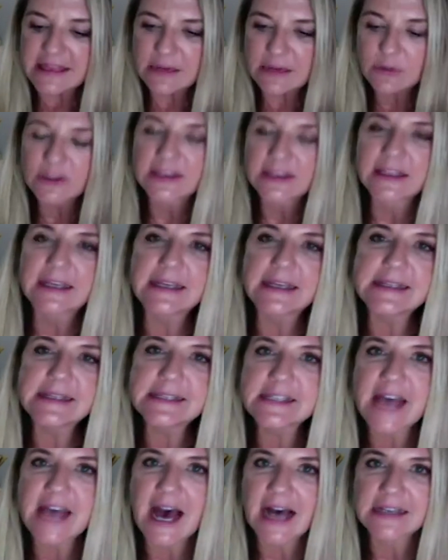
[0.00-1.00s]
they
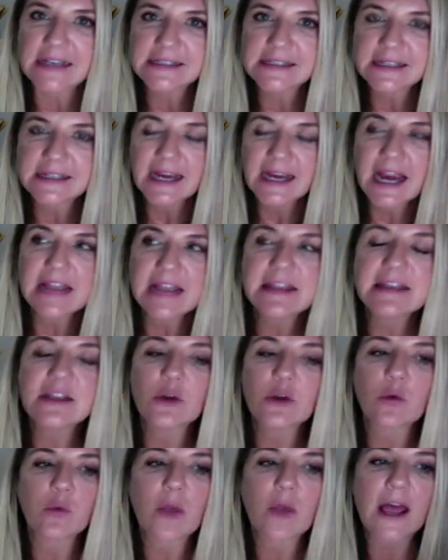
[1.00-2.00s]
release that, and
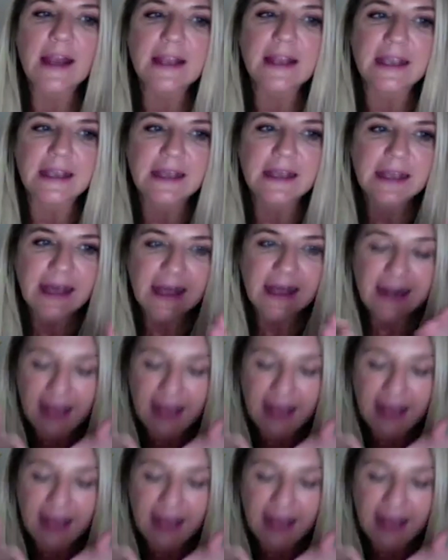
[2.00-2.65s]
then they're ready